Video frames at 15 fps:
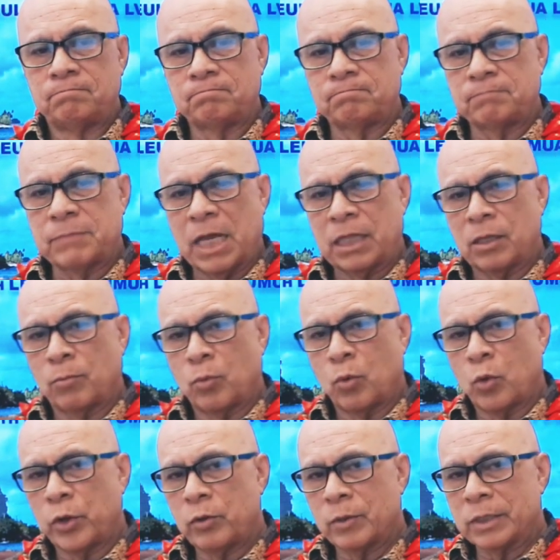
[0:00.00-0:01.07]
that the
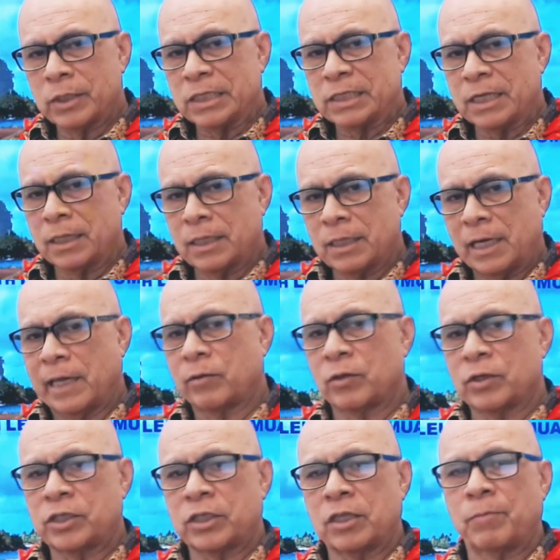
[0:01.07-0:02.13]
more you understand the
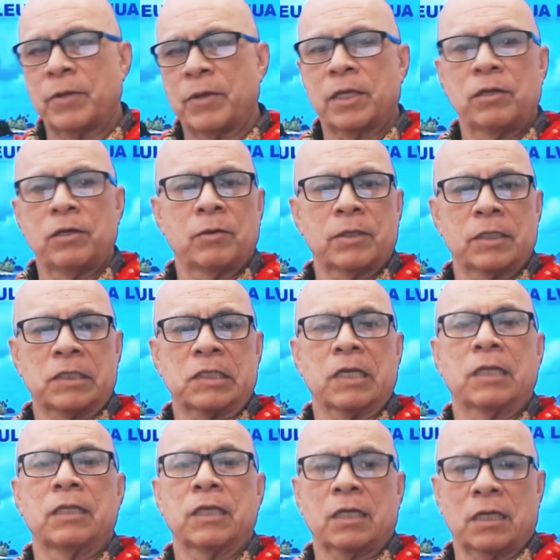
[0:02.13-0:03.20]
language, the better you
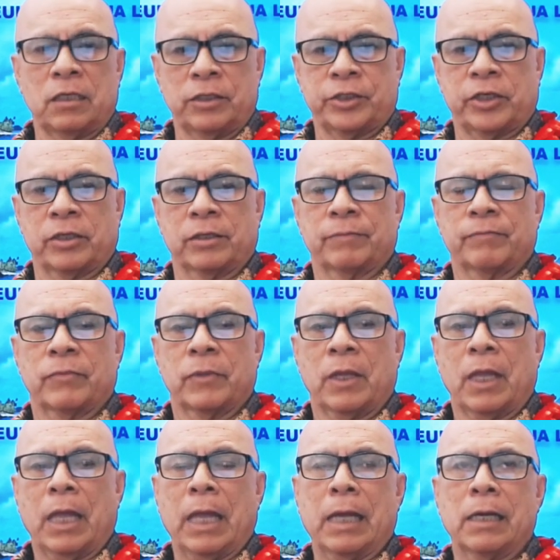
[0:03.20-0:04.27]
understand the culture.
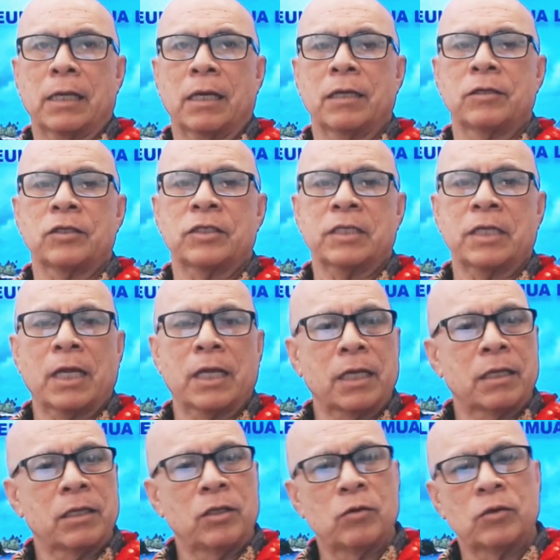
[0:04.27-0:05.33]
And
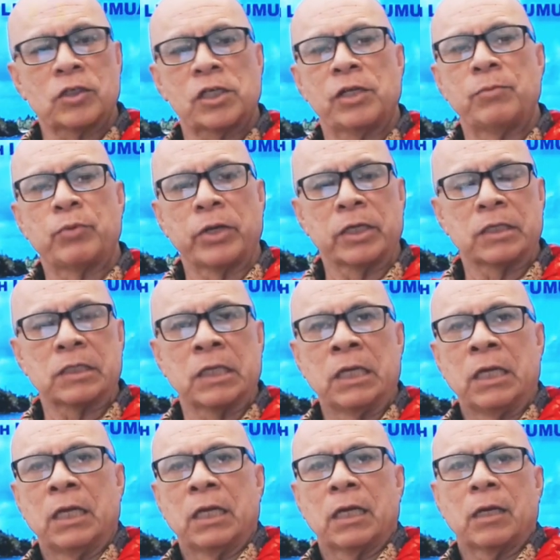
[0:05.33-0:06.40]
understanding usually brings
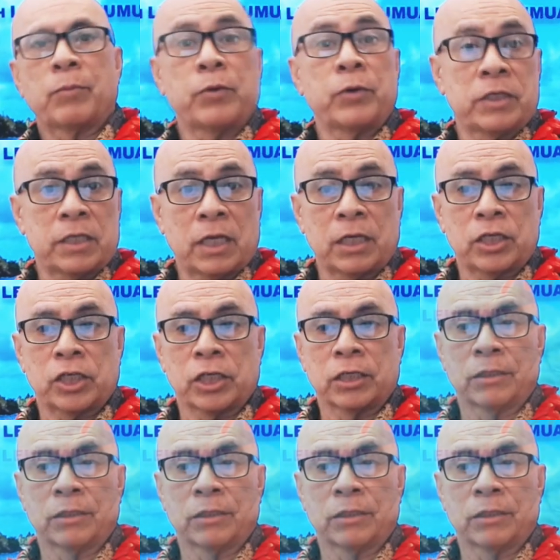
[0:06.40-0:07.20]
appreciation.